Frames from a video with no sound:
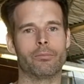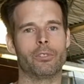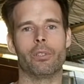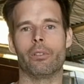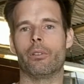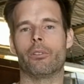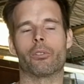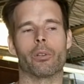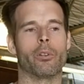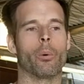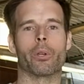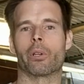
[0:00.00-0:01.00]
you sort
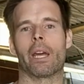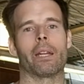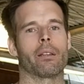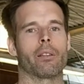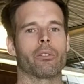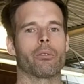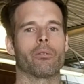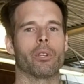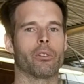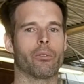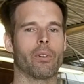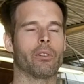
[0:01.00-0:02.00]
of know what you're getting.
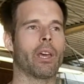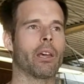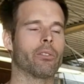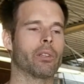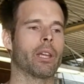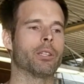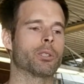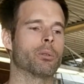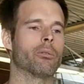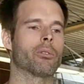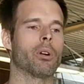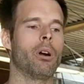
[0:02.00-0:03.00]
It's a fantastic engine
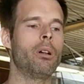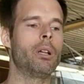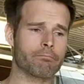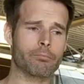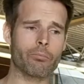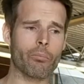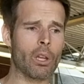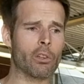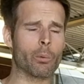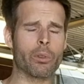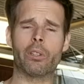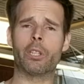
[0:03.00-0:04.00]
overall.
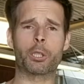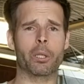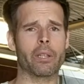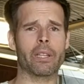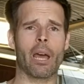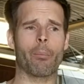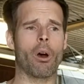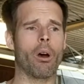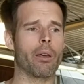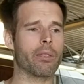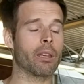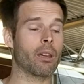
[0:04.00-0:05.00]
So with the addition of the Yamaha,
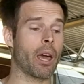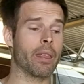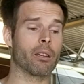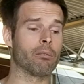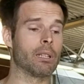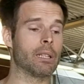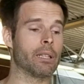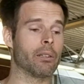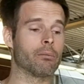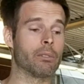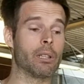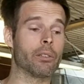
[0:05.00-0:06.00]
I think really
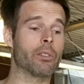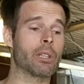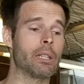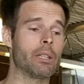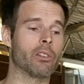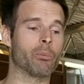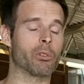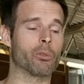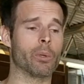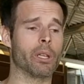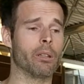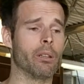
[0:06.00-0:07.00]
realistically it's
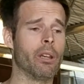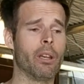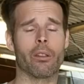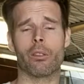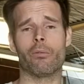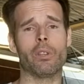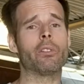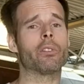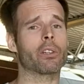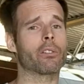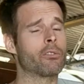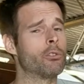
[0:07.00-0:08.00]
between the
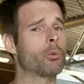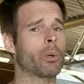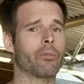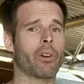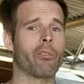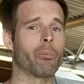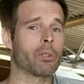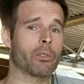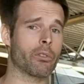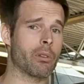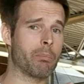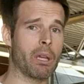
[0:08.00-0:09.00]
V6 225 Merc,
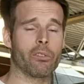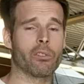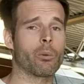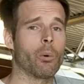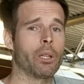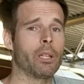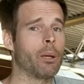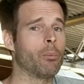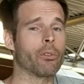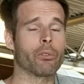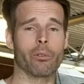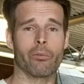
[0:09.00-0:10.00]
just the basic one, and
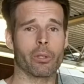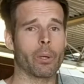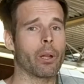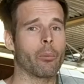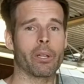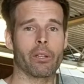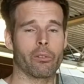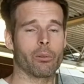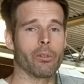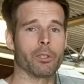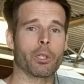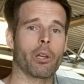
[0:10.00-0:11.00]
we'll sort of figure out how we can sort
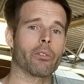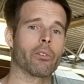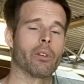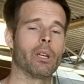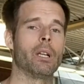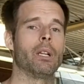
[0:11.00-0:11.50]
of adjust,